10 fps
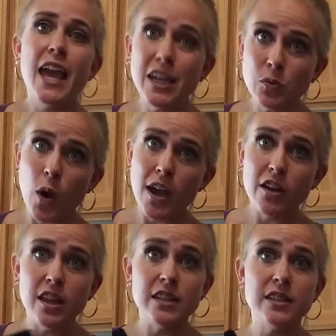is
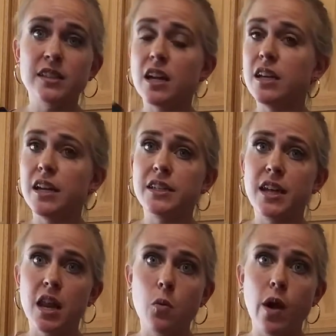wireless. It's not connected
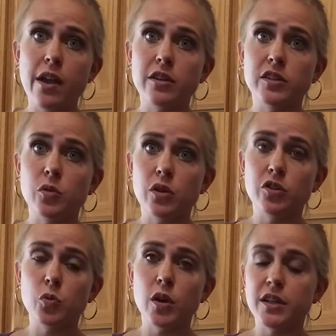to any wires in order
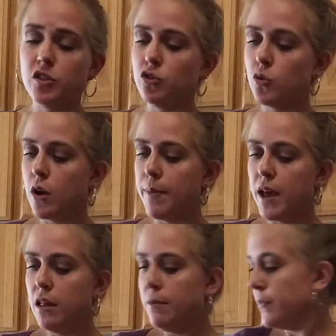to work as your
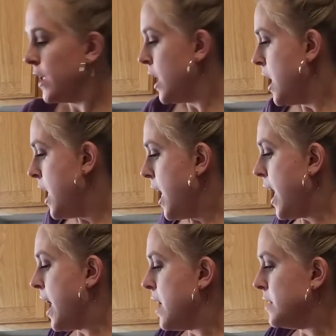doorbell.
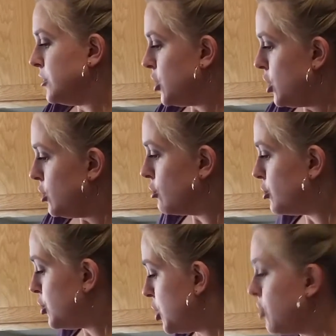And your
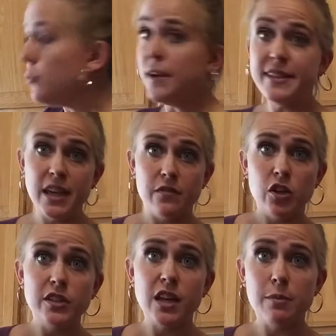two
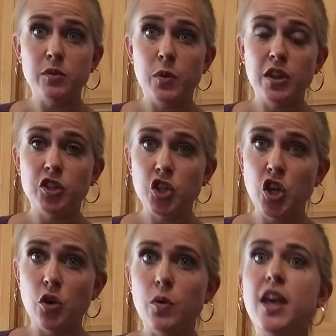receivers, it comes with
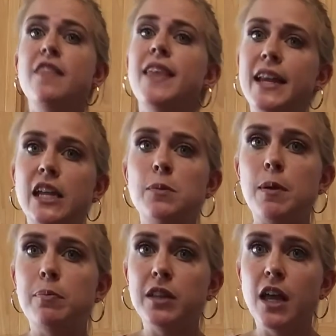two, they need to
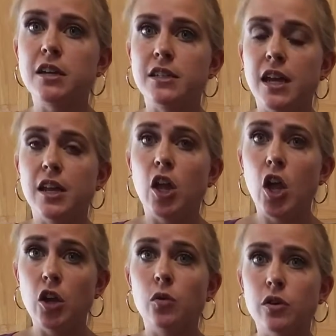be plugged
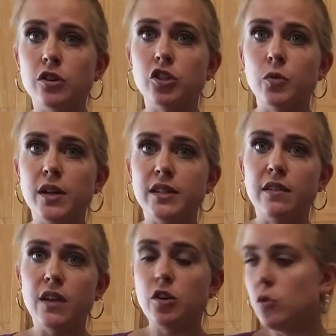in order to
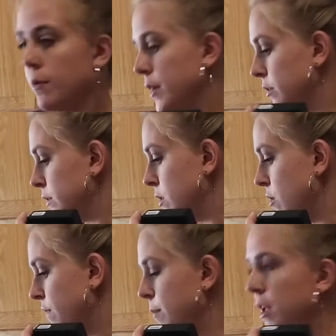receive that doorbell.
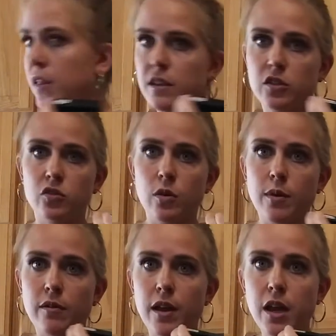So if I'm hitting this
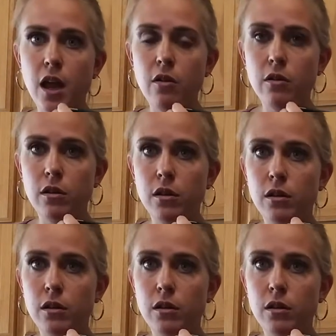doorbell right now,